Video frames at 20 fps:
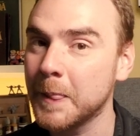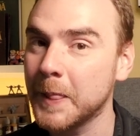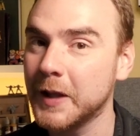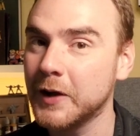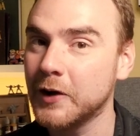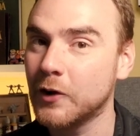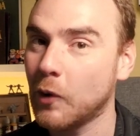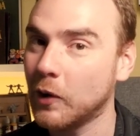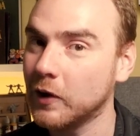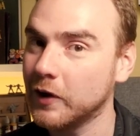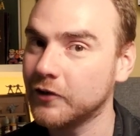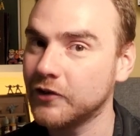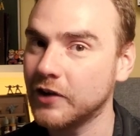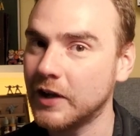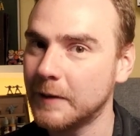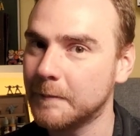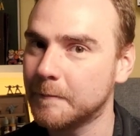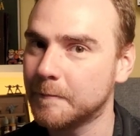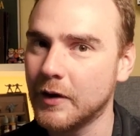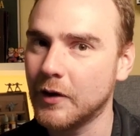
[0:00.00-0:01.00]
in
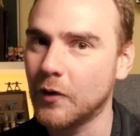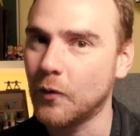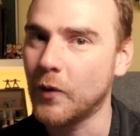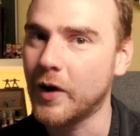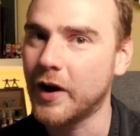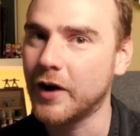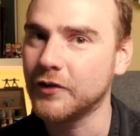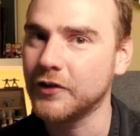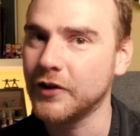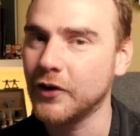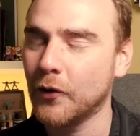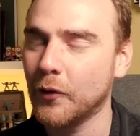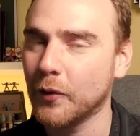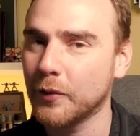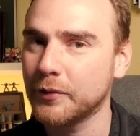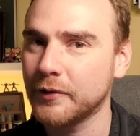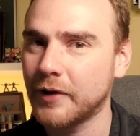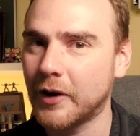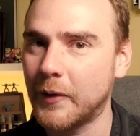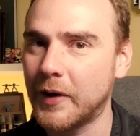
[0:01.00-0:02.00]
quality, whereas the Orc
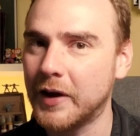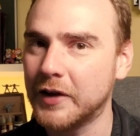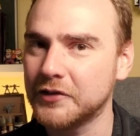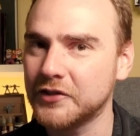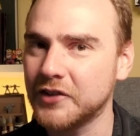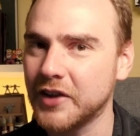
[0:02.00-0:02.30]
thrower has